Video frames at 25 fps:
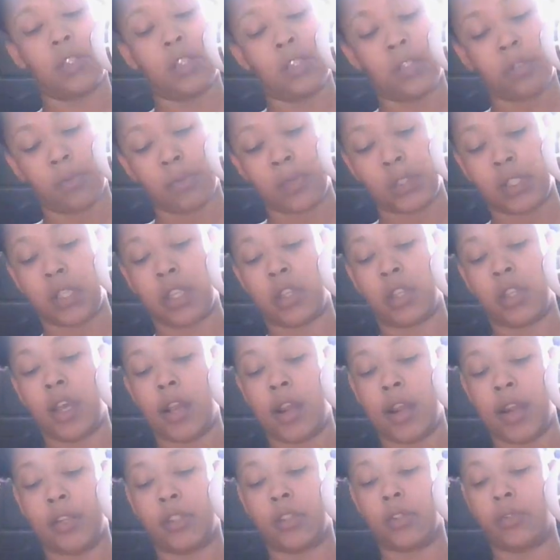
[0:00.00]
This one's the
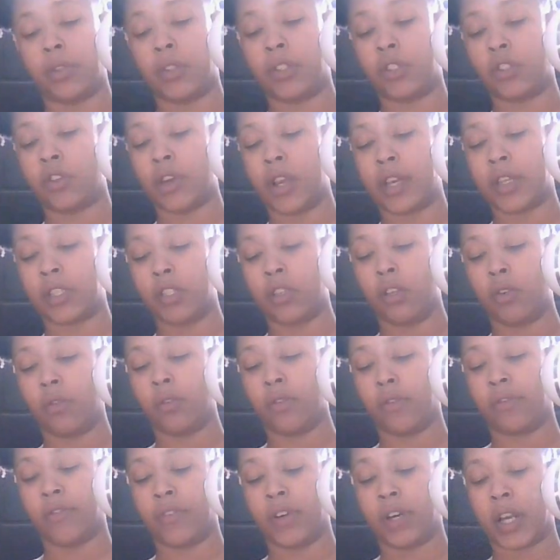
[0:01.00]
third. Three strikes and you the
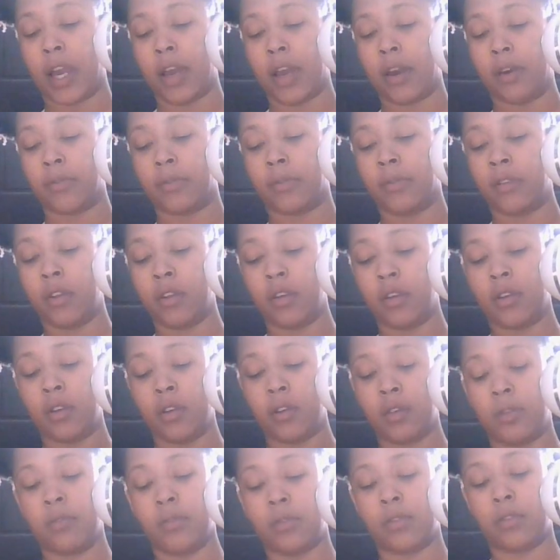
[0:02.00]
fuck out.
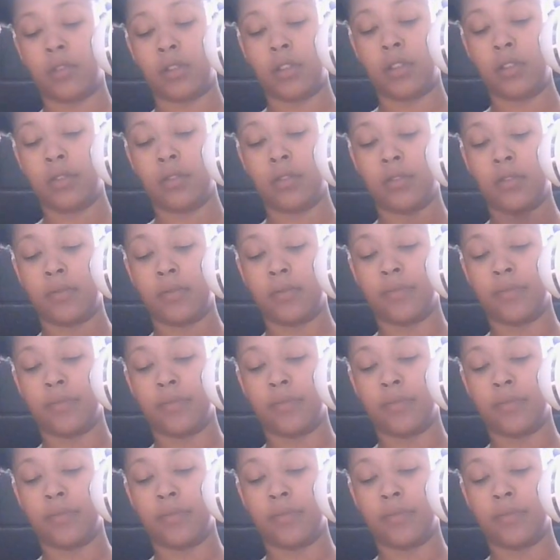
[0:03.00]
What's this?